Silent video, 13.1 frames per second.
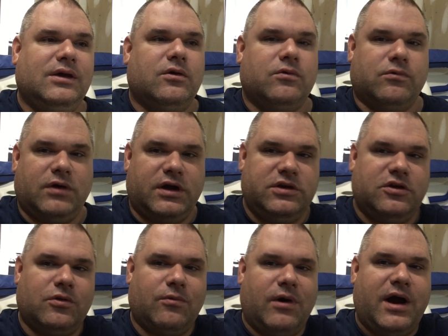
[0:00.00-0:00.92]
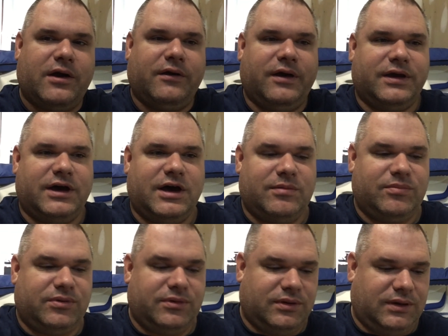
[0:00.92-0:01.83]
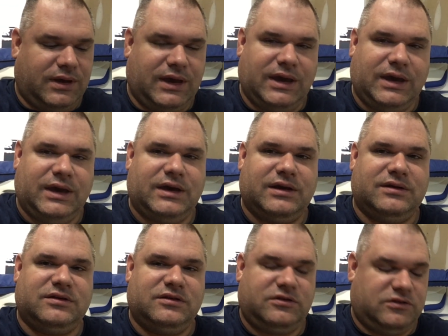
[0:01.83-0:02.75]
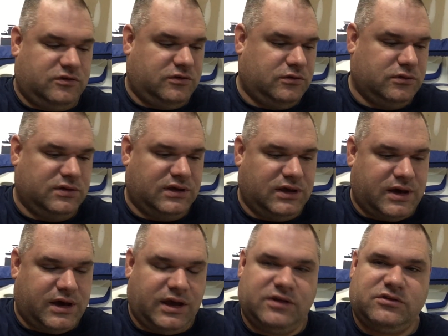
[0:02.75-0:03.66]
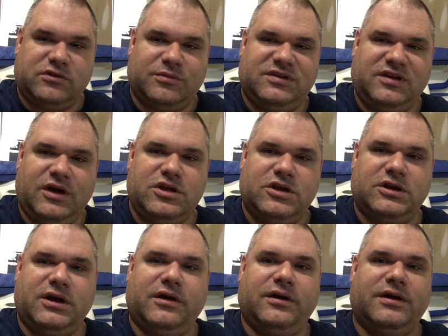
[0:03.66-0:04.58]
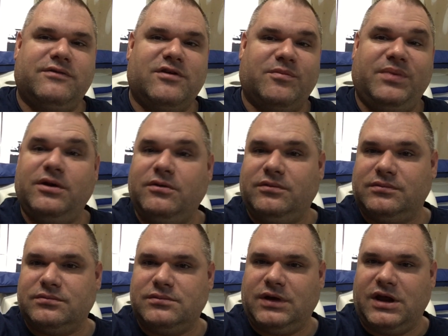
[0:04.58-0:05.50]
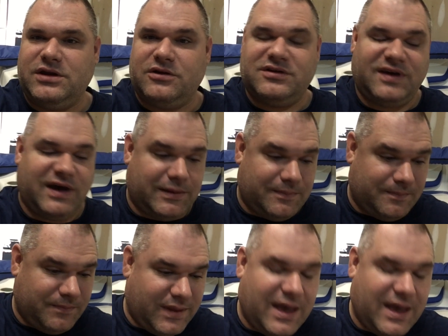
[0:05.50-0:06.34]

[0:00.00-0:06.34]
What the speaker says: run your wiring up and to the instrumentation area of your boat, and you're done.